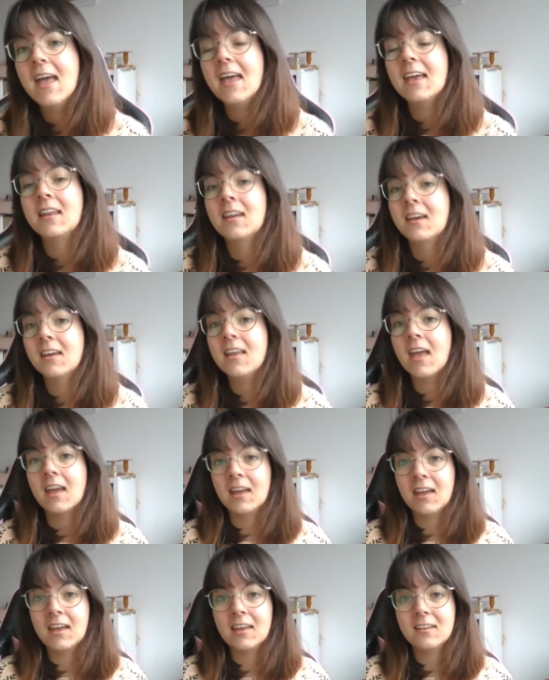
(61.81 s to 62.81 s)
And I
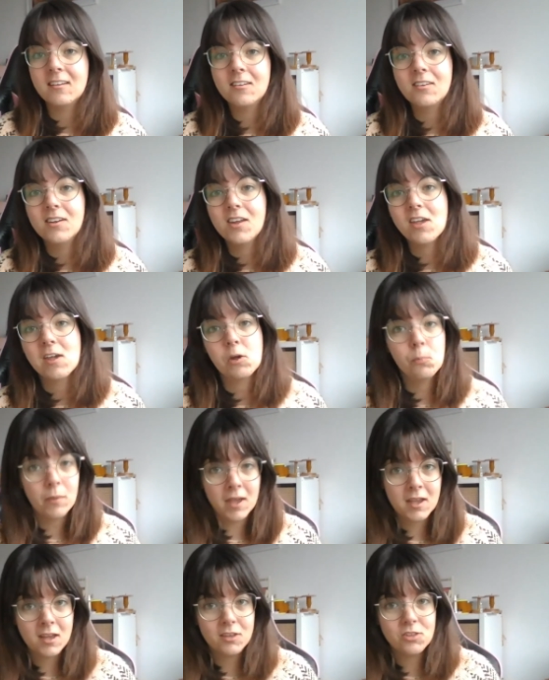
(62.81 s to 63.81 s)
had an
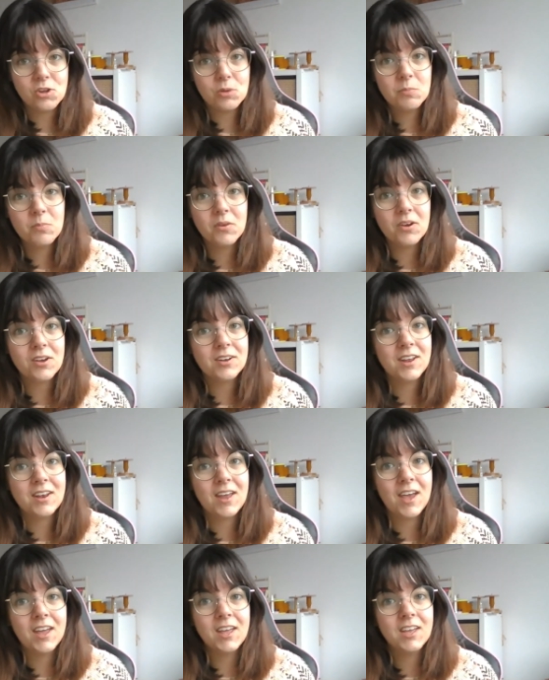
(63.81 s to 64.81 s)
alpaca jumper that
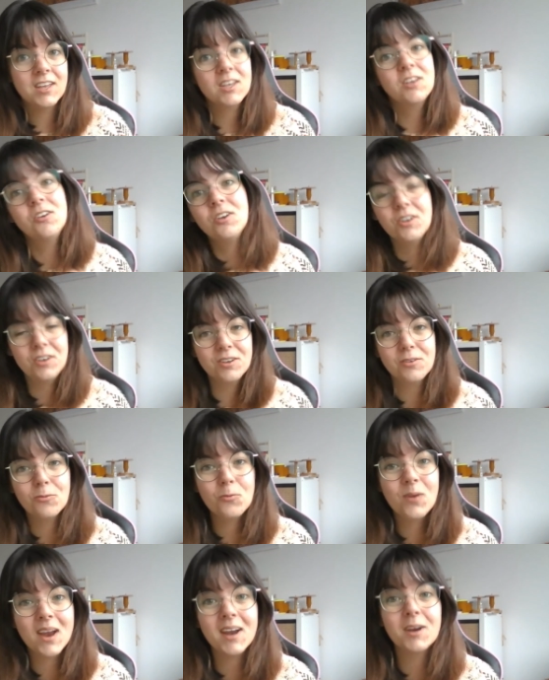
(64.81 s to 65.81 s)
I couldn't
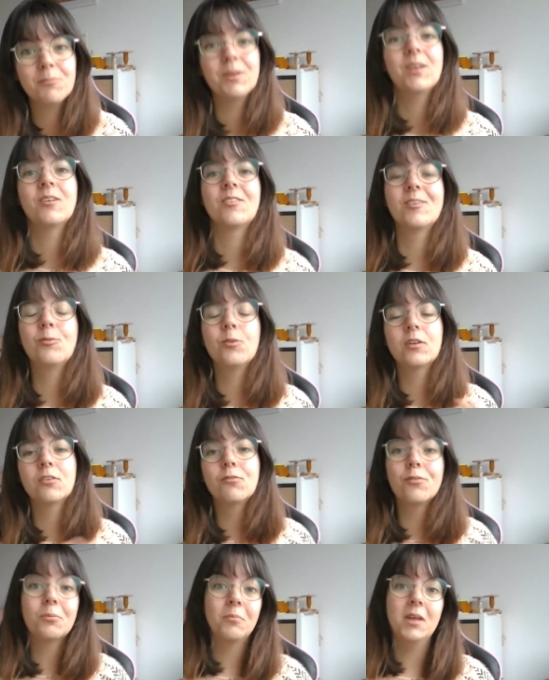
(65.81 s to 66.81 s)
wear because it was,
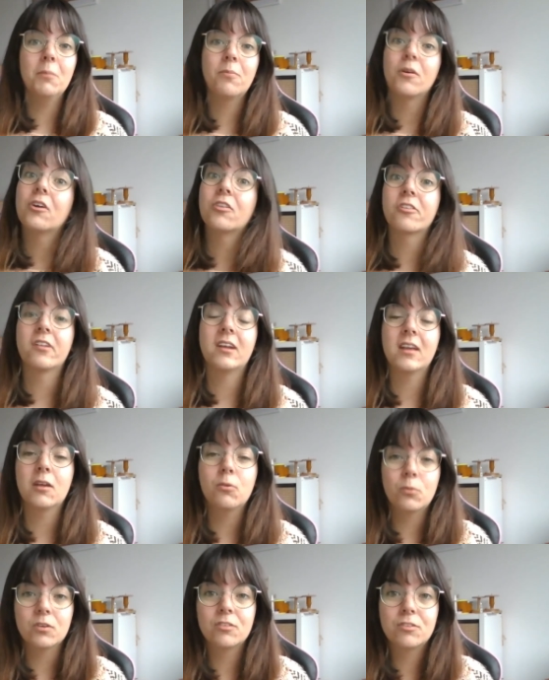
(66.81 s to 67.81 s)
for me personally,
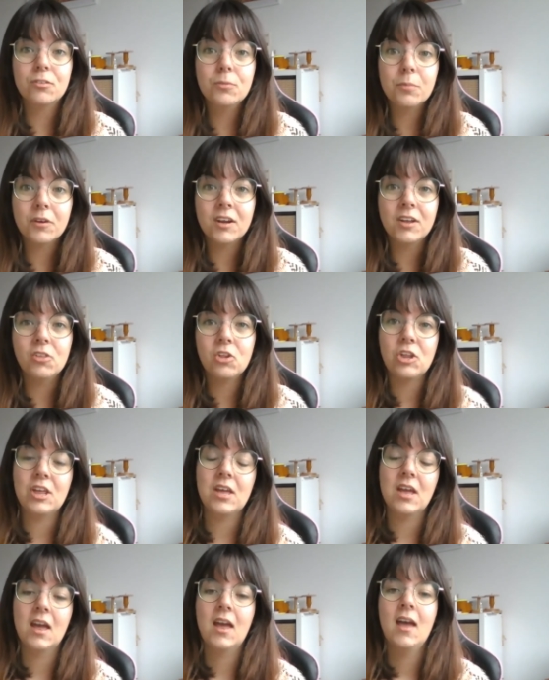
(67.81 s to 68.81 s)
it was super itchy.